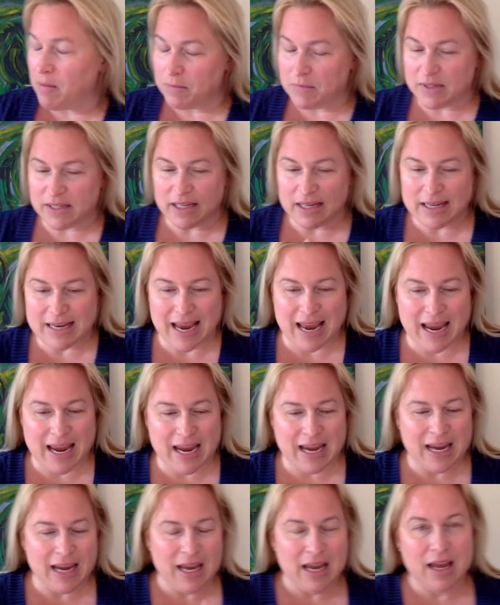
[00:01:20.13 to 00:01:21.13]

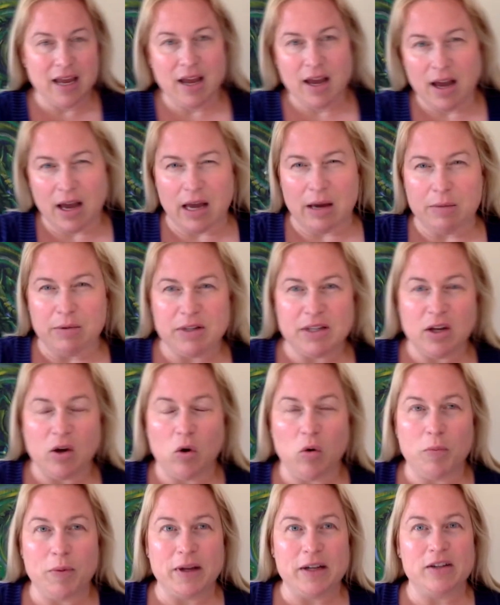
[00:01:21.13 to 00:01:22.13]
today I was
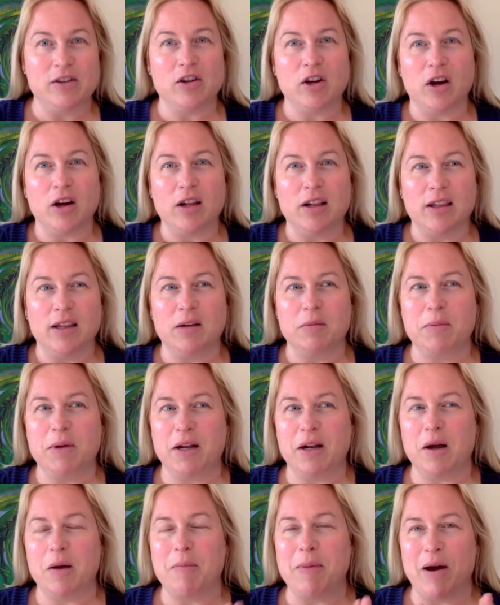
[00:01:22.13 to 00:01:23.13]
hoping to talk a little
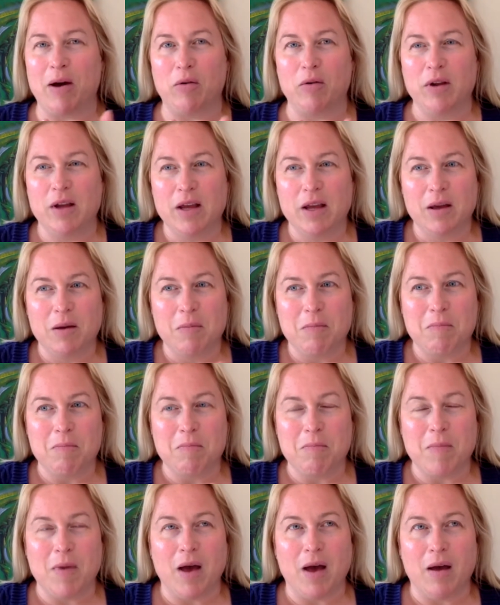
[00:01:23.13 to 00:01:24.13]
bit about
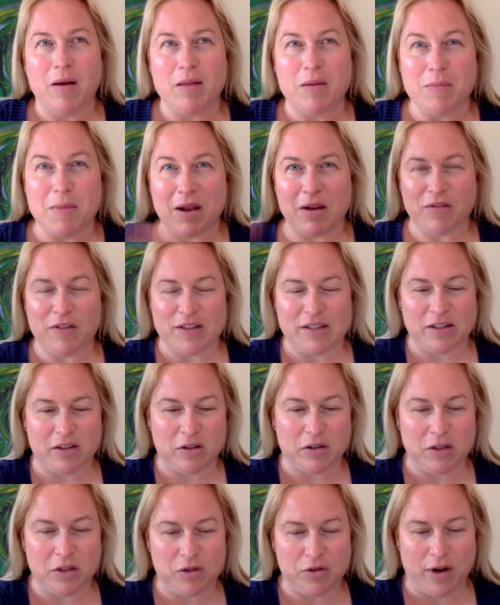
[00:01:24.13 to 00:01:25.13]
the
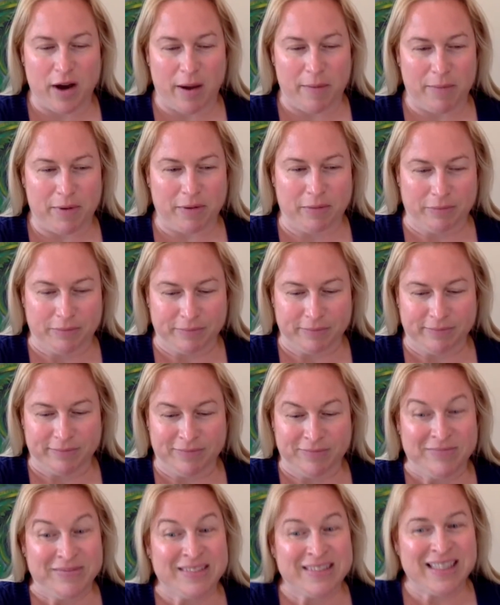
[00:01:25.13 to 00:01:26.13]
metaphysical and trauma.
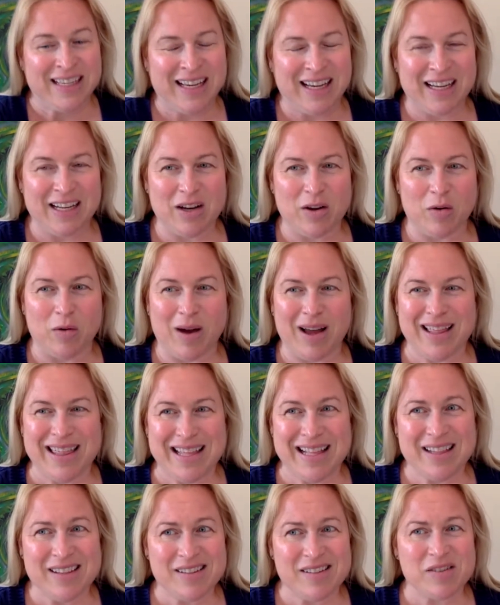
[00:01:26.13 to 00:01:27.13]
I
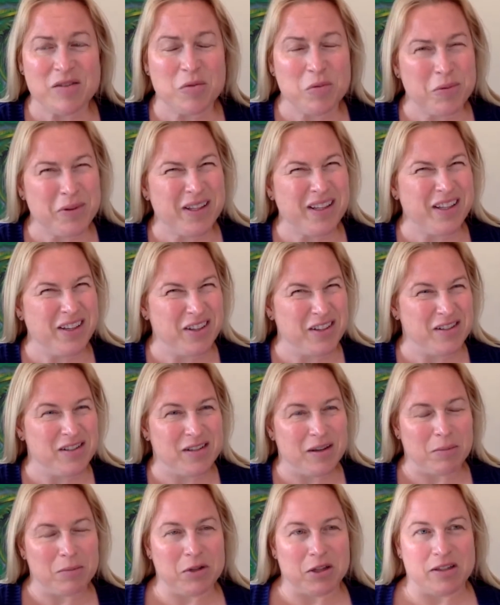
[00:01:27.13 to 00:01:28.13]
think this is a really good
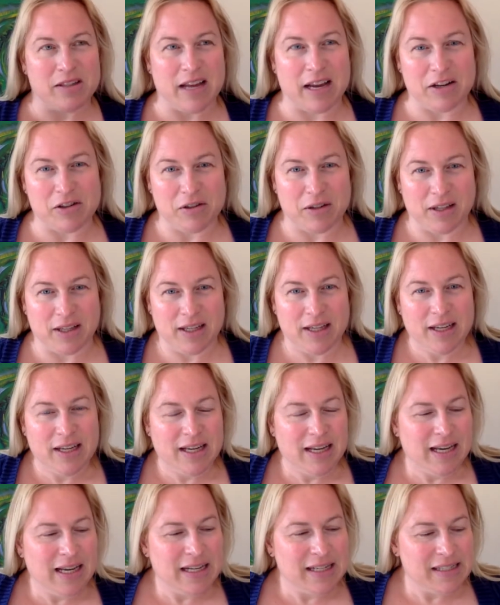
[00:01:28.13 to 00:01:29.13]
subject, actually. It
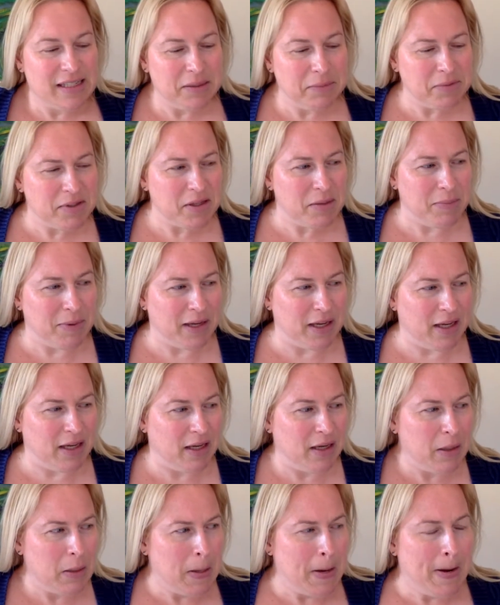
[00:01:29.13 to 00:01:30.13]
seems to
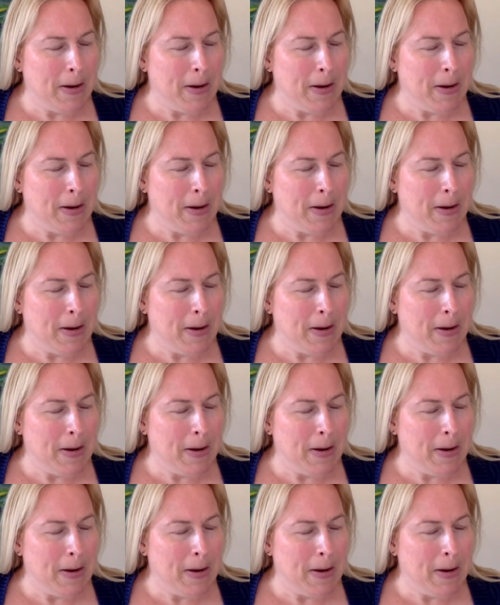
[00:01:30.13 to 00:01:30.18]
be,